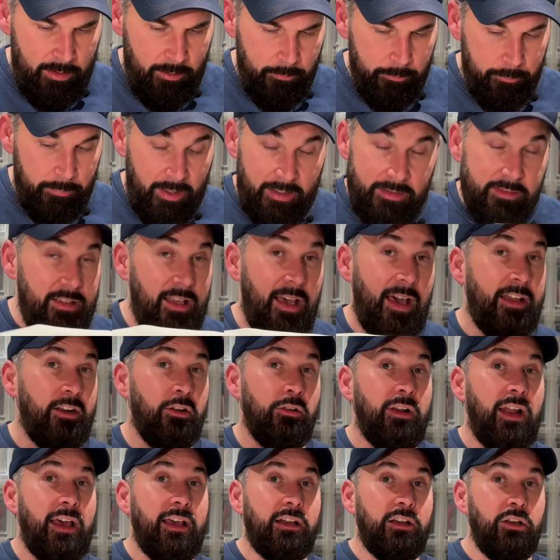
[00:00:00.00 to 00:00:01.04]
but I
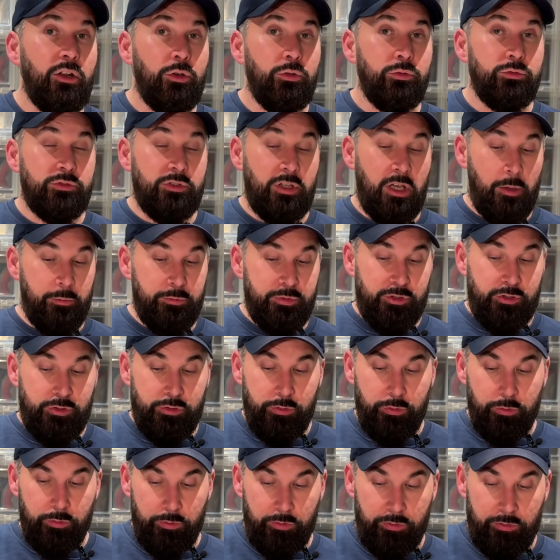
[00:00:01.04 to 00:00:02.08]
don't like low top
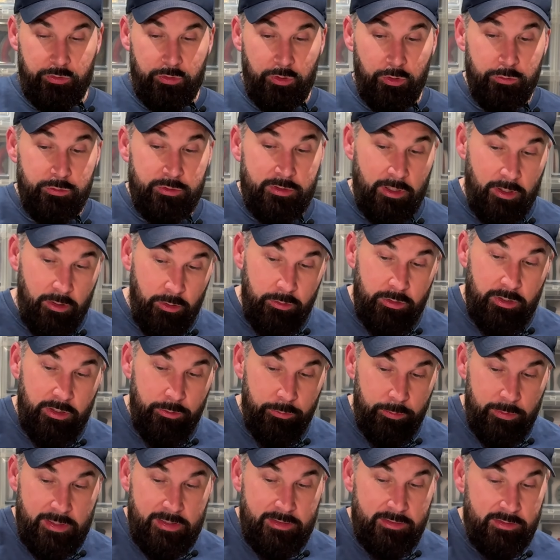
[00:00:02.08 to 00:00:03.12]
shoes. So the only
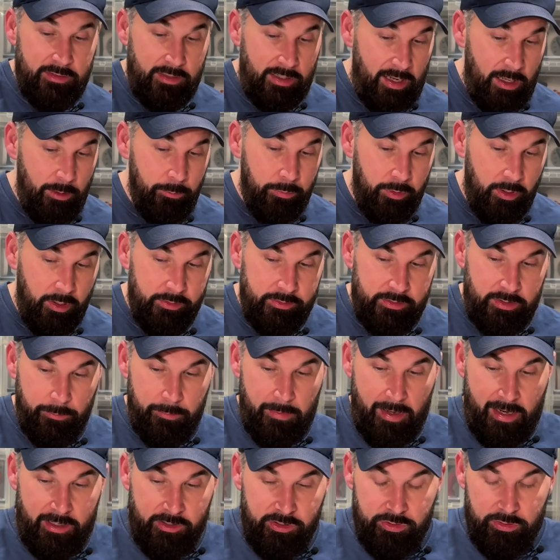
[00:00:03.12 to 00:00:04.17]
reason I bought them
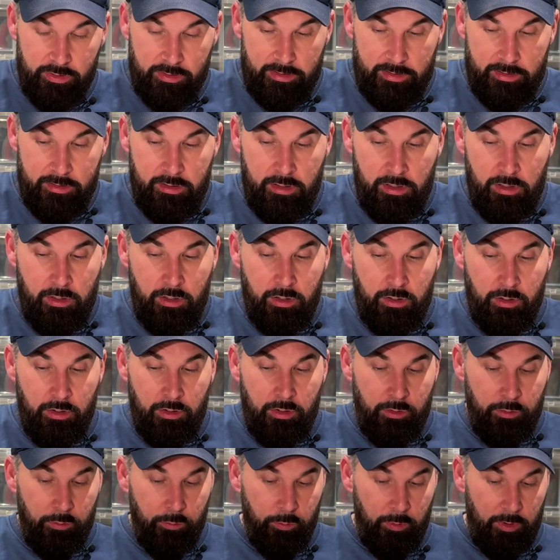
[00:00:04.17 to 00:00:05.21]
actually
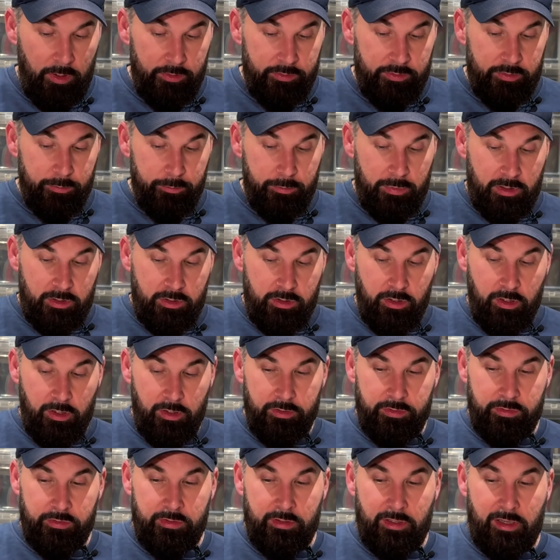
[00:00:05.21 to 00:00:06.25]
was
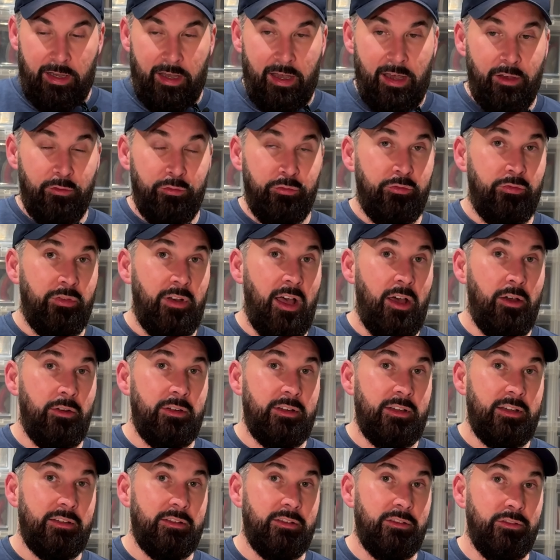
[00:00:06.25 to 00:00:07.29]
because I
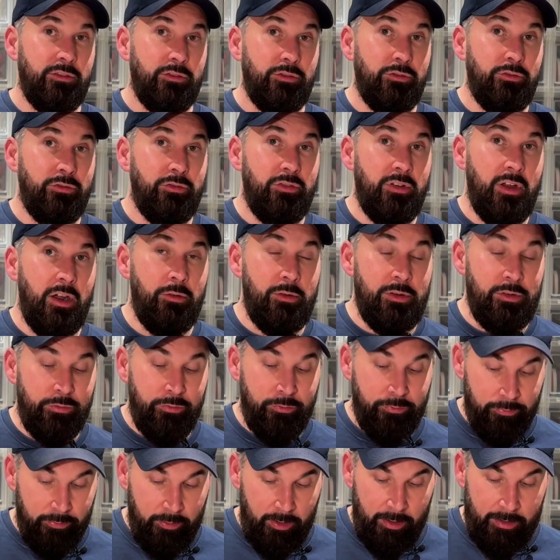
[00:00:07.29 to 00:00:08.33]
found it very
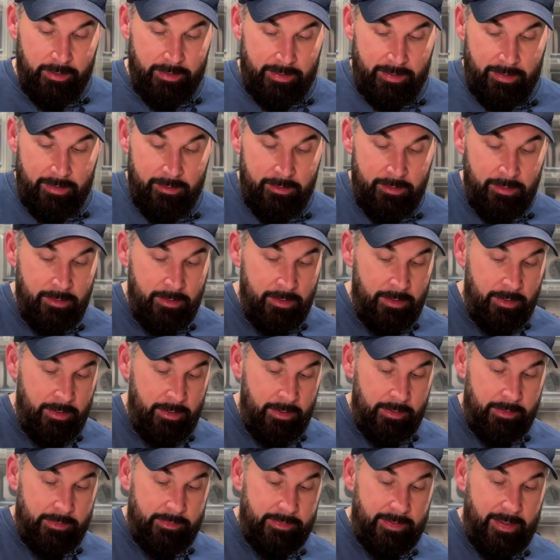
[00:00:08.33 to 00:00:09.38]
funny
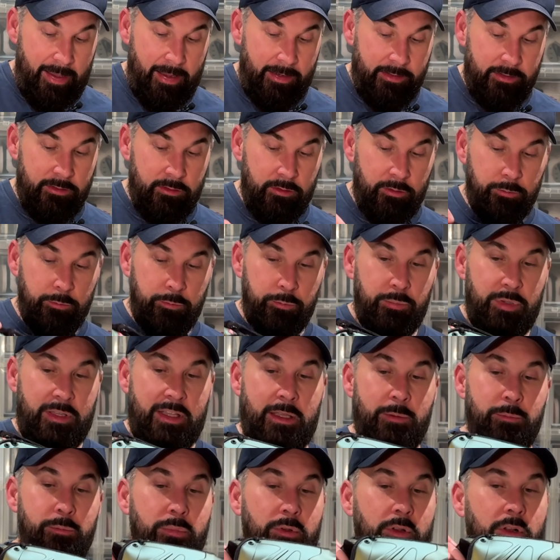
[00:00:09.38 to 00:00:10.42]
that
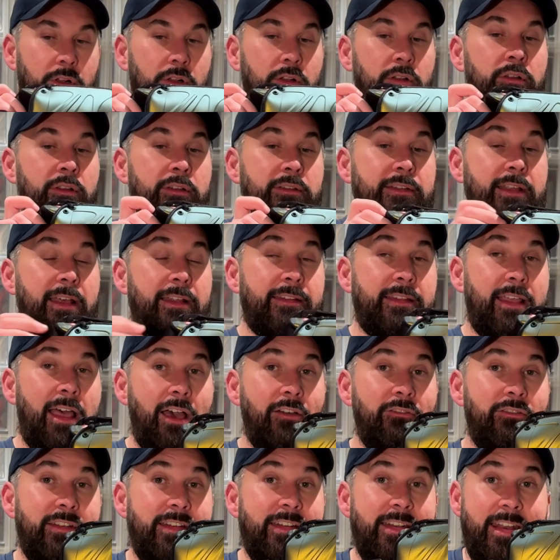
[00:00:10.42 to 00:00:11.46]
people that
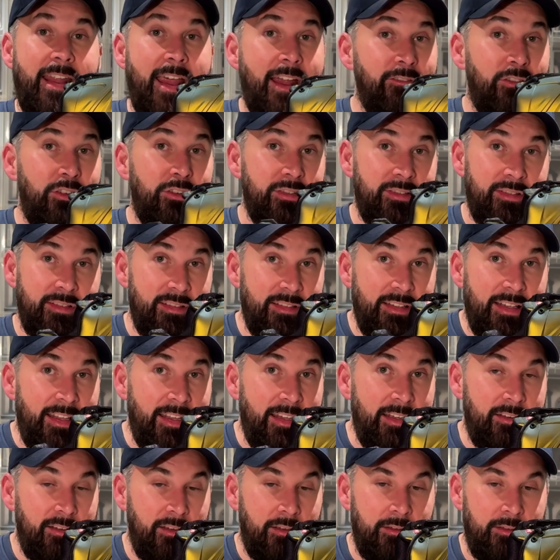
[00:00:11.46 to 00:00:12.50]
have never
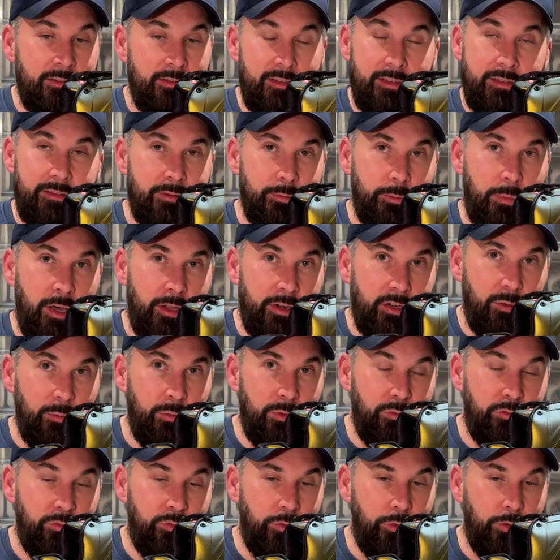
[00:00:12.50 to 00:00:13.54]
seen this model
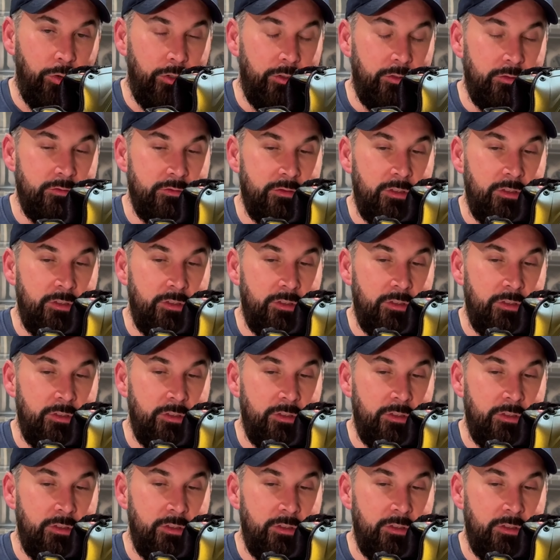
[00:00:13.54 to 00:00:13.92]
before